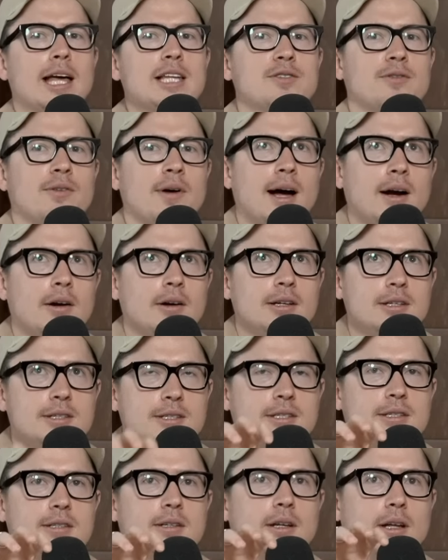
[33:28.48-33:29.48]
as far
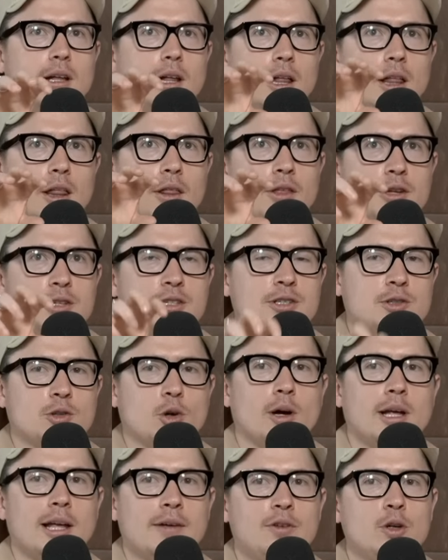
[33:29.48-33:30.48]
as the
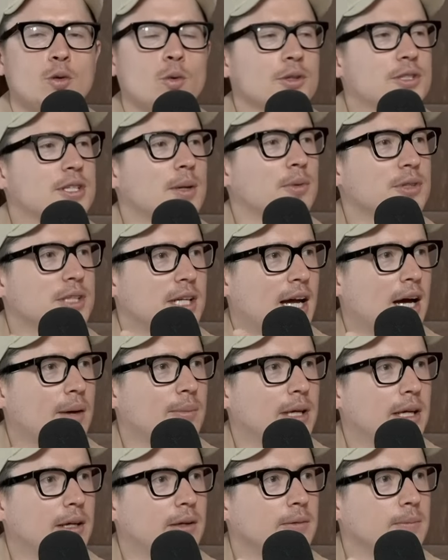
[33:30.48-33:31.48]
stock, if you want someone to come
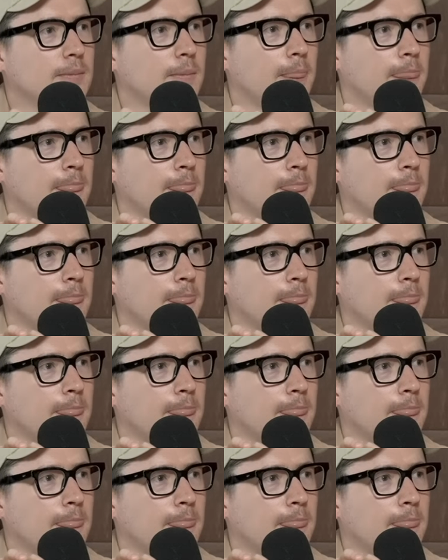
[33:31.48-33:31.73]
in